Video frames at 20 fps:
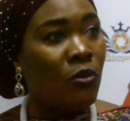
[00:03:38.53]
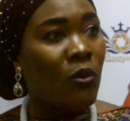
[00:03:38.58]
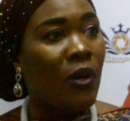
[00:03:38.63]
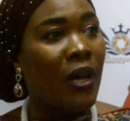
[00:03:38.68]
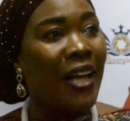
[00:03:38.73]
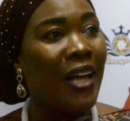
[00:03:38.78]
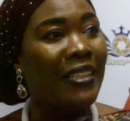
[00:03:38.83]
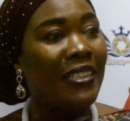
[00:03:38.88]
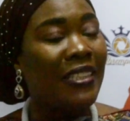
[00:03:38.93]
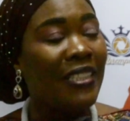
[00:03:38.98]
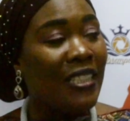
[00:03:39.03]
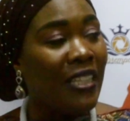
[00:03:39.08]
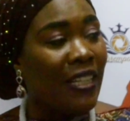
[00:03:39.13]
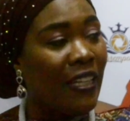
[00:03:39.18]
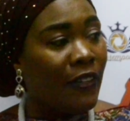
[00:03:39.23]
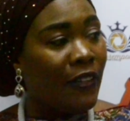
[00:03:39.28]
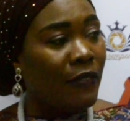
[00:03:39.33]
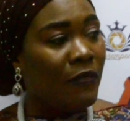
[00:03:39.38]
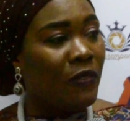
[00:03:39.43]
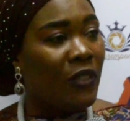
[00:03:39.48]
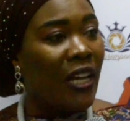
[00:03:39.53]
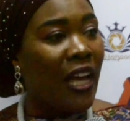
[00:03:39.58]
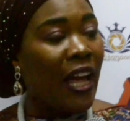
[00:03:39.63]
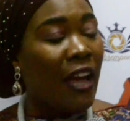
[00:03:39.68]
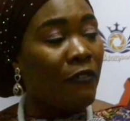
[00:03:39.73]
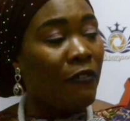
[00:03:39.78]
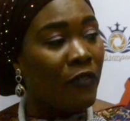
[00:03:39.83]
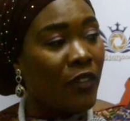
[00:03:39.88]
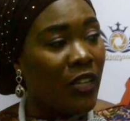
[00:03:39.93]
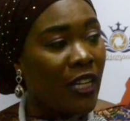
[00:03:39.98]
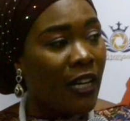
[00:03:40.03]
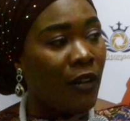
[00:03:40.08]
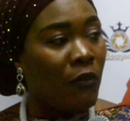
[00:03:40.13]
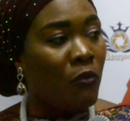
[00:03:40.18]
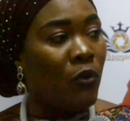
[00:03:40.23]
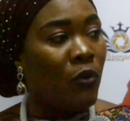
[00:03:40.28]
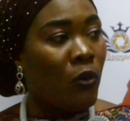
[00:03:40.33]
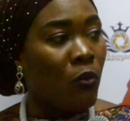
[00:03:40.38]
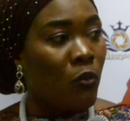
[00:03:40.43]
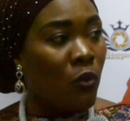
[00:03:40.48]
achieve the Africa we
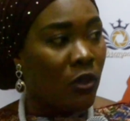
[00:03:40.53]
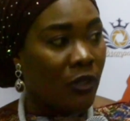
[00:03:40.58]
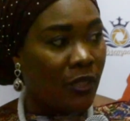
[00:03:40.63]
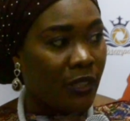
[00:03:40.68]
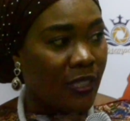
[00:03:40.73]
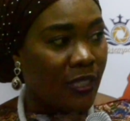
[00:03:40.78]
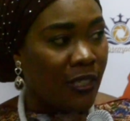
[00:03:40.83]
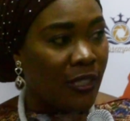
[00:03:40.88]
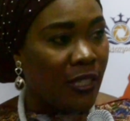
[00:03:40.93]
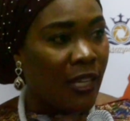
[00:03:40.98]
want,